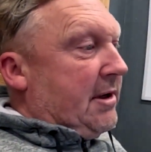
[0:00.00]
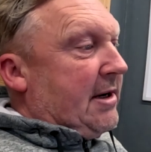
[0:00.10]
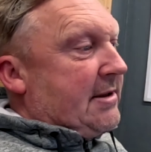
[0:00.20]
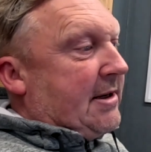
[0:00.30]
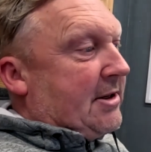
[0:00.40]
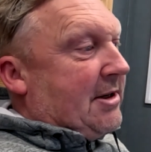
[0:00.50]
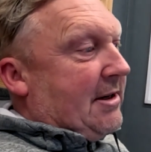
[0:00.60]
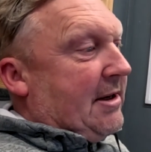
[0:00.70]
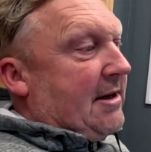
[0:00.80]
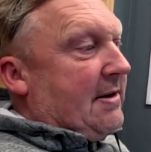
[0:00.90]
It has
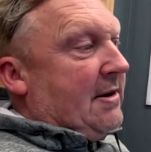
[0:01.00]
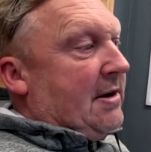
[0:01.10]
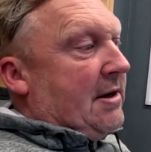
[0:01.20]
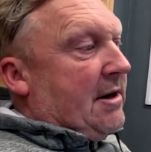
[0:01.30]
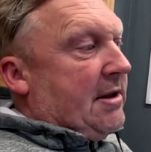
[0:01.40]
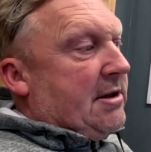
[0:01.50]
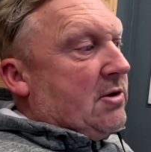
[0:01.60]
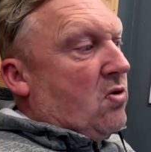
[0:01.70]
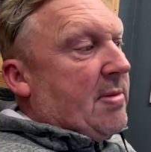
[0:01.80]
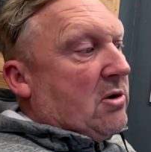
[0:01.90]
actually, yeah. This
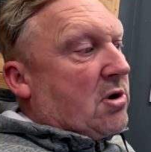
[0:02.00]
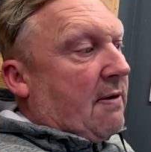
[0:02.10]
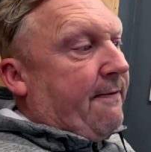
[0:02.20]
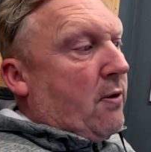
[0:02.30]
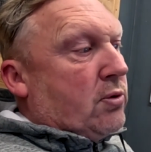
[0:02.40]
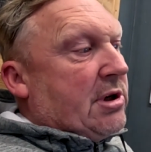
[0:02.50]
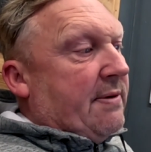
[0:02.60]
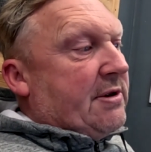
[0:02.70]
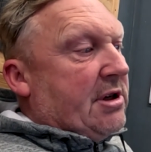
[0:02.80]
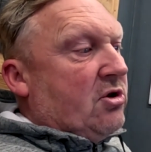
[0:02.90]
has almost got full
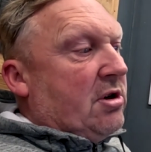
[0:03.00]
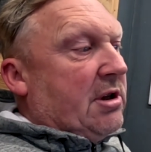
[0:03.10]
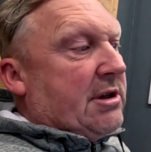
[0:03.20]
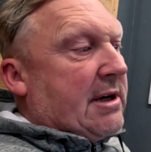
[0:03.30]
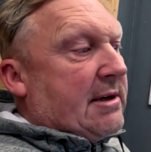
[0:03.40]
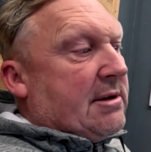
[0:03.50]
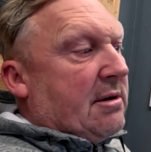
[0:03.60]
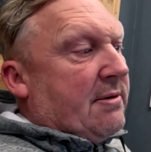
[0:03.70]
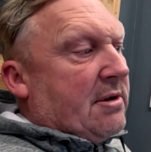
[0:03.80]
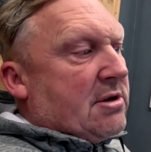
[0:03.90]
service history, this has.
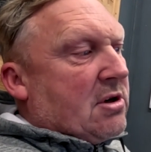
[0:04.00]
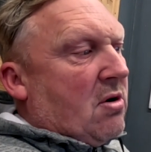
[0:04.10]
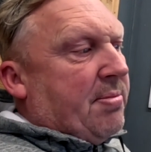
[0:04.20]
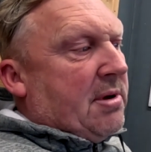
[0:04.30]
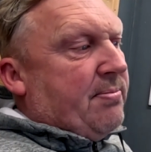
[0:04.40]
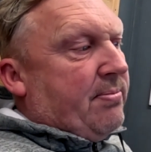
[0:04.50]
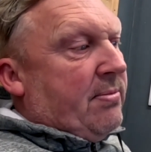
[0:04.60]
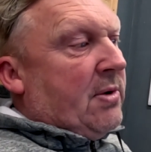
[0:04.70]
So there's a couple of